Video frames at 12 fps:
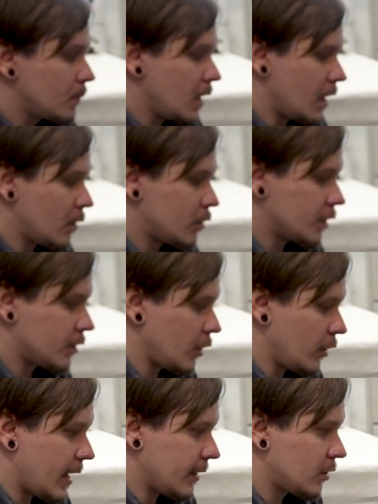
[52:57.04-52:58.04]
you know, just so
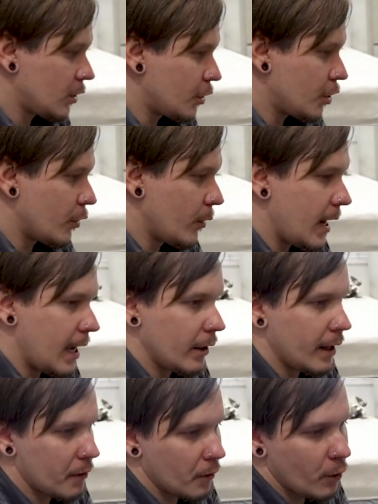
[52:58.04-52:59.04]
you're not searching
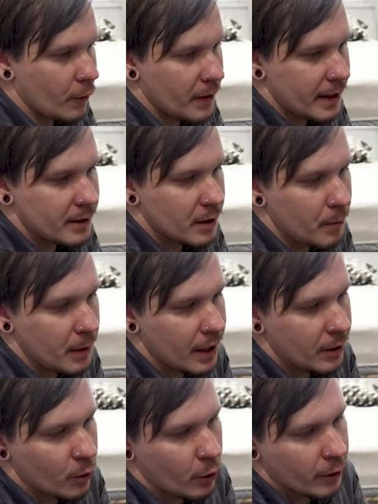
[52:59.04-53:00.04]
around. I don't know if that's in the
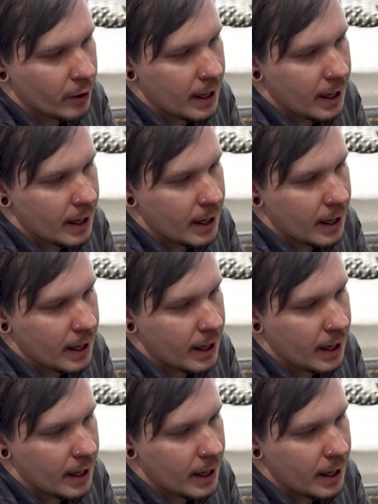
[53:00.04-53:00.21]
manual or